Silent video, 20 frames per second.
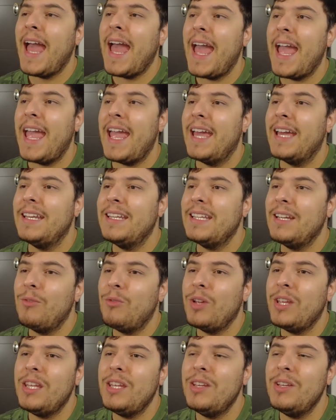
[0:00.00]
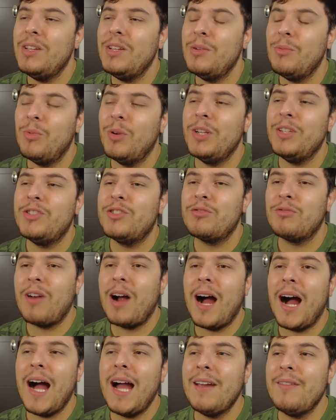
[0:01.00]
and he would
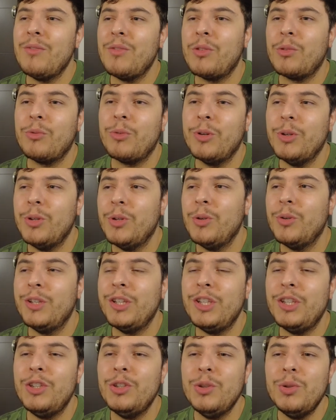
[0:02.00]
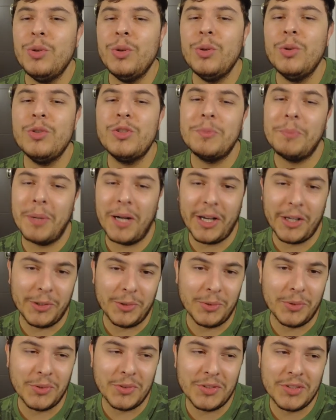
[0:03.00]
drive through huge
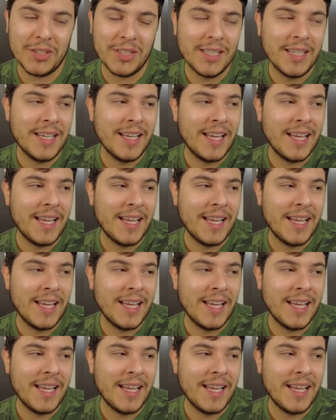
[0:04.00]
puddles,